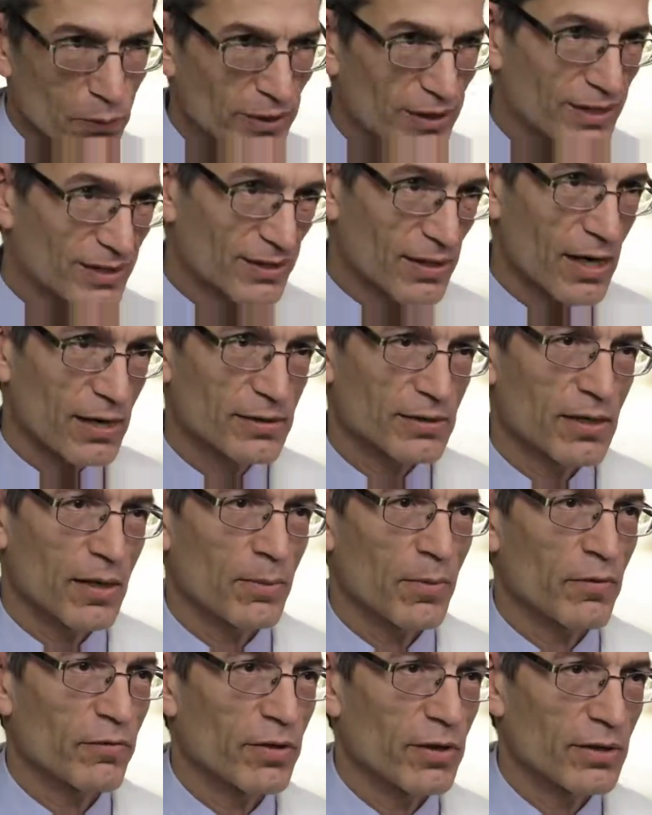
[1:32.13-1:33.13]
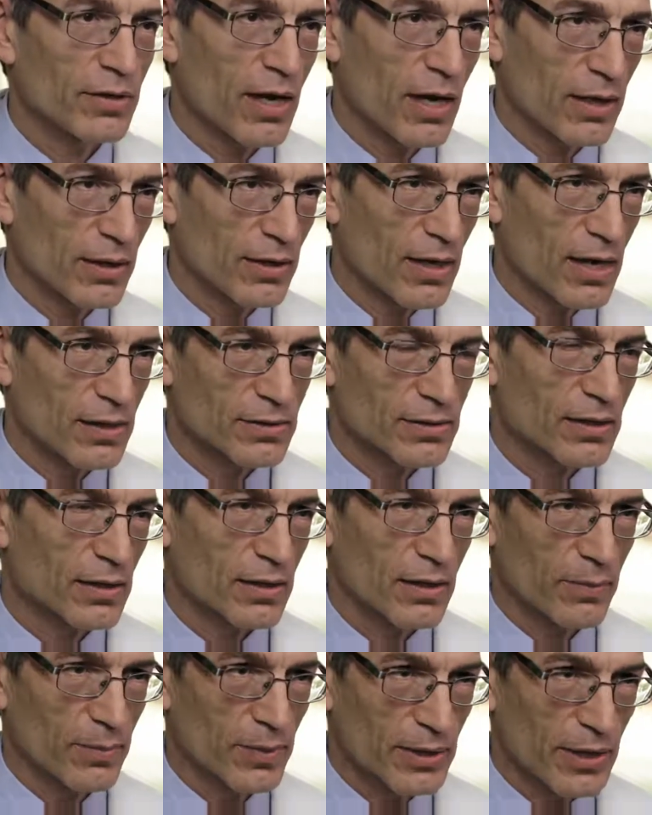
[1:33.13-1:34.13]
we discussed some of the
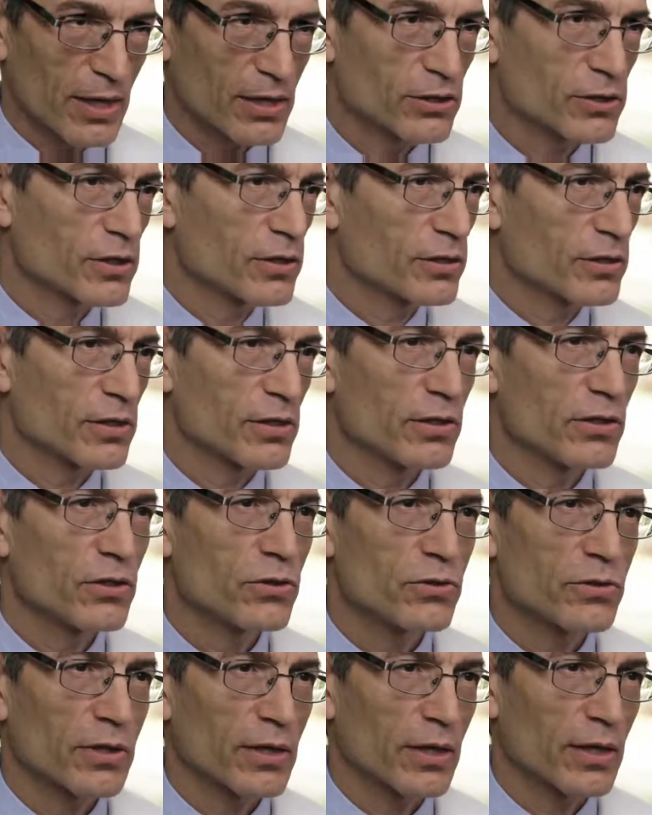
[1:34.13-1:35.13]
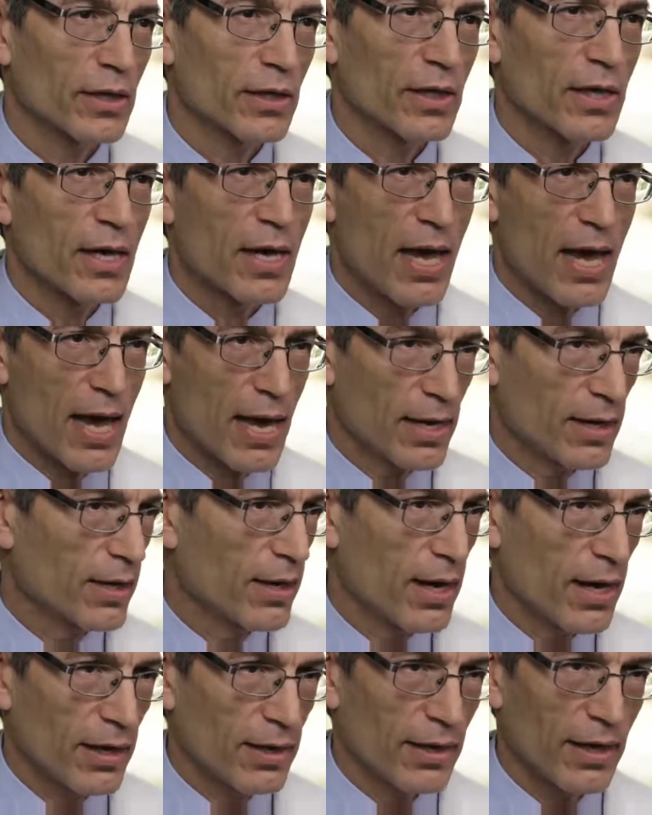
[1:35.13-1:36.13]
diagnostic limitations in using
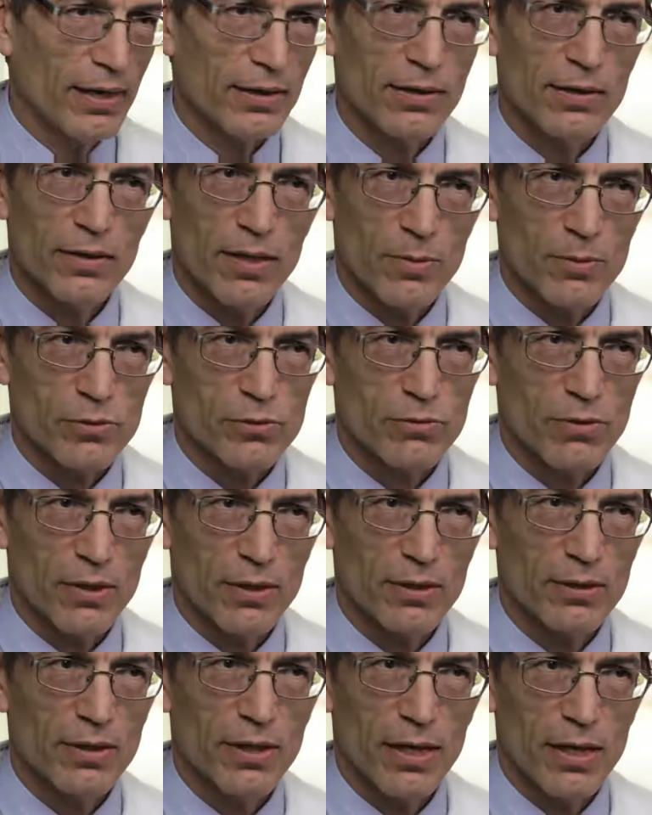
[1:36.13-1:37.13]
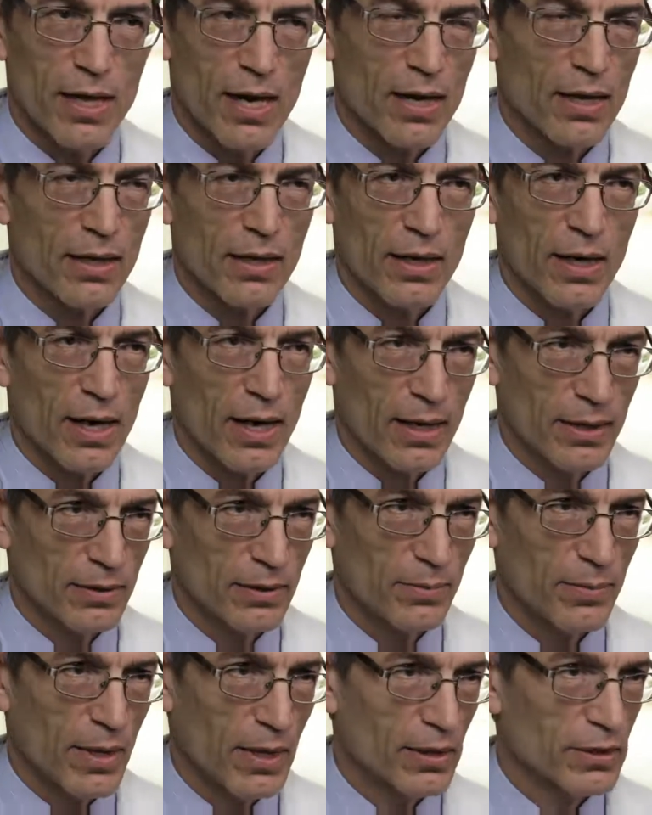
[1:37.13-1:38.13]
ANA and anti-double-stranded DNA
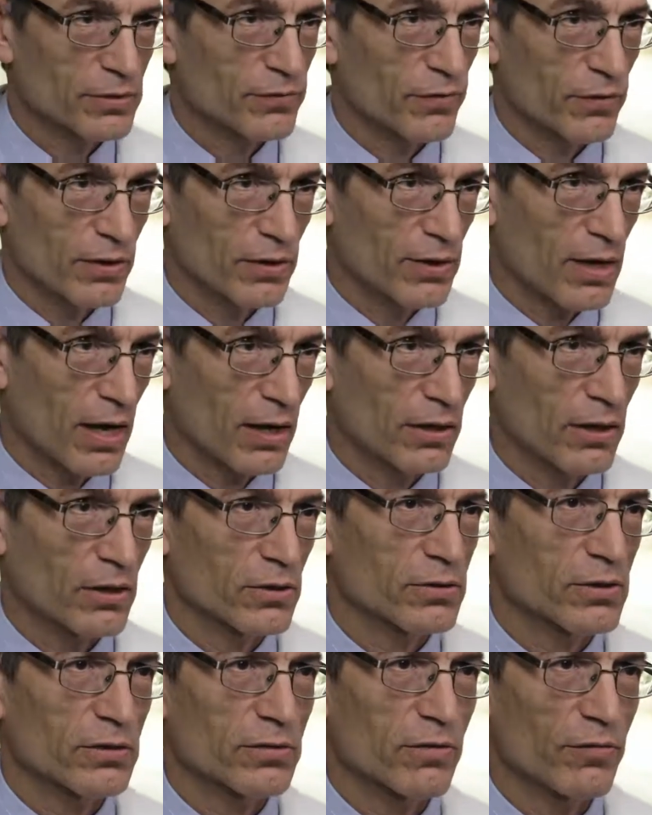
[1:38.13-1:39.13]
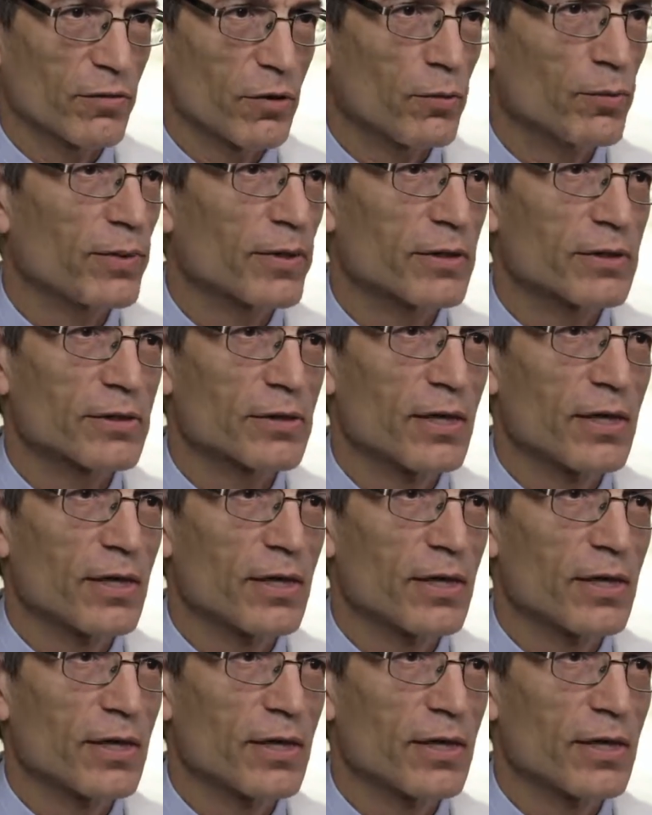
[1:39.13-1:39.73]
antibodies for the diagnosis of lupus,